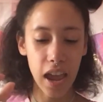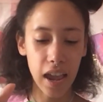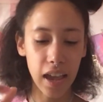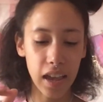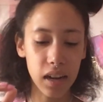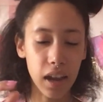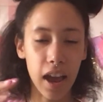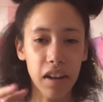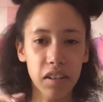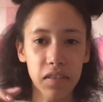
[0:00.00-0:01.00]
And
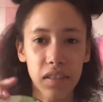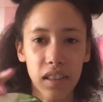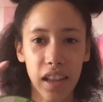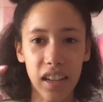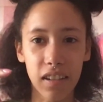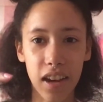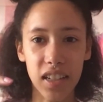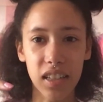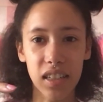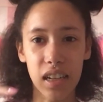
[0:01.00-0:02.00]
I don't know if like you guys
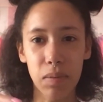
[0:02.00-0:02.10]
can see,